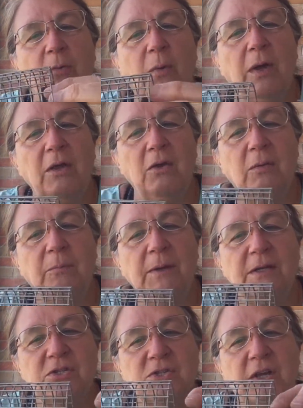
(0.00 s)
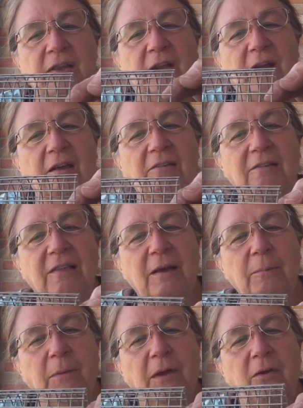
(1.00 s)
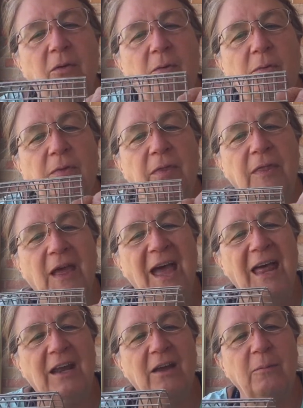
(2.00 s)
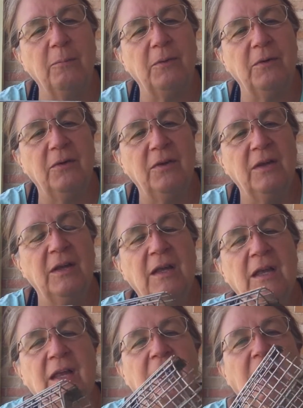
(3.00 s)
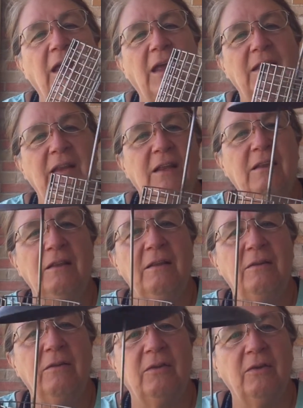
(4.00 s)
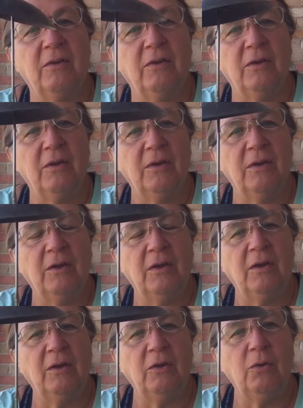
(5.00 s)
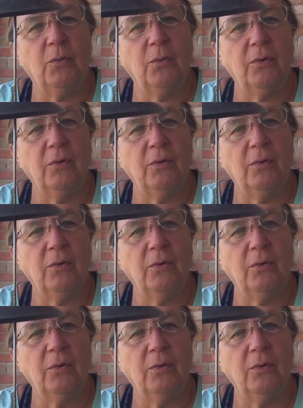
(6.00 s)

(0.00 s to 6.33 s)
can pinch on the next clip and hold that up, and then your